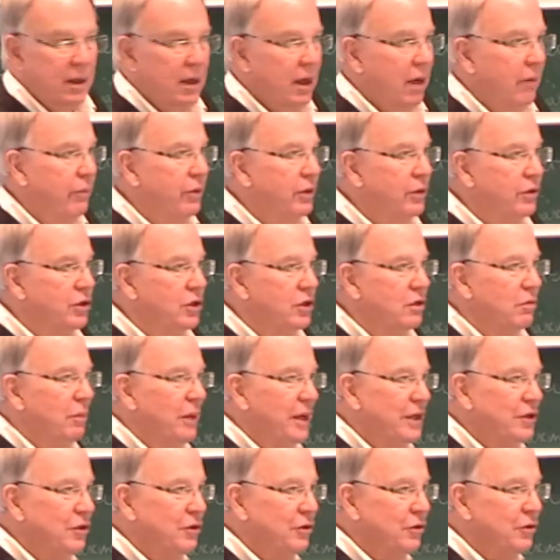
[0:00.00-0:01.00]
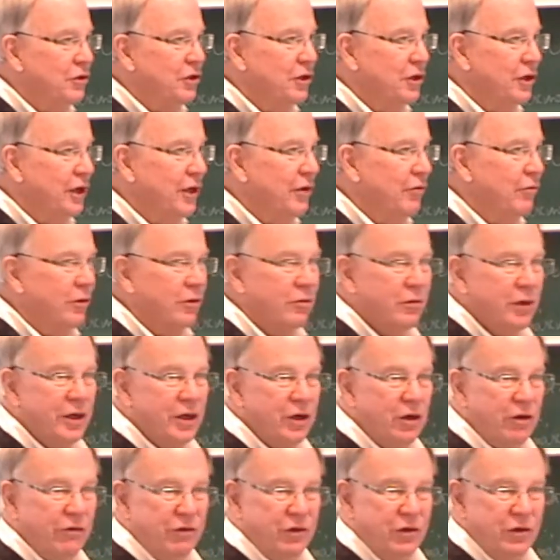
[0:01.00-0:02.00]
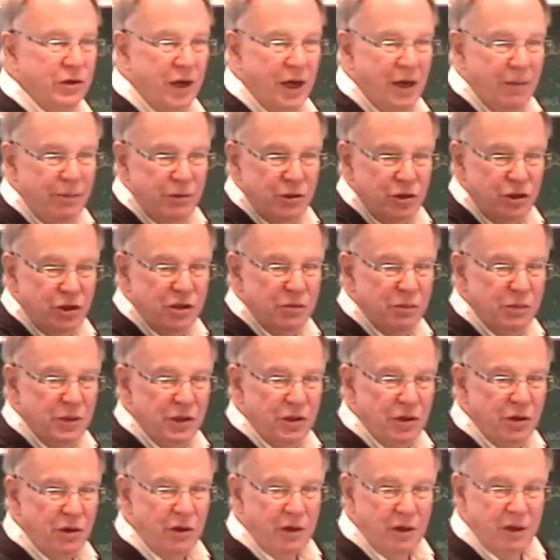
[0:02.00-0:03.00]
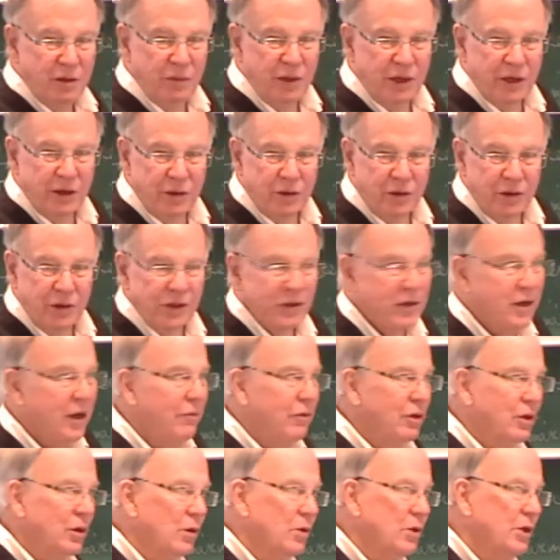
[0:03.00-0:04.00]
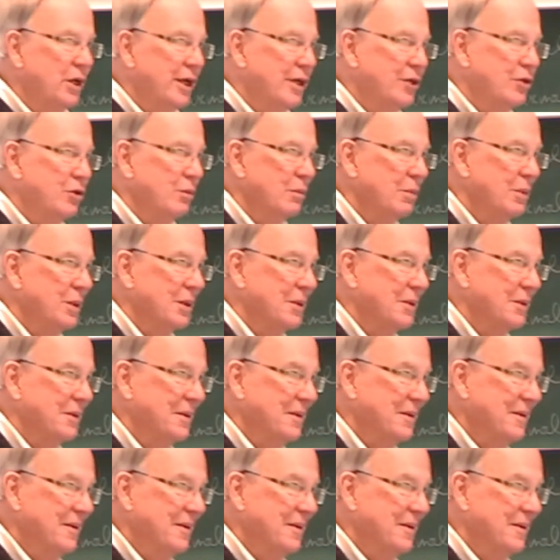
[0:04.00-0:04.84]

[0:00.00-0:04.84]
uh, just mentioned there's another one right off the top, and she's been talking about it all the time, the cotangent bundle.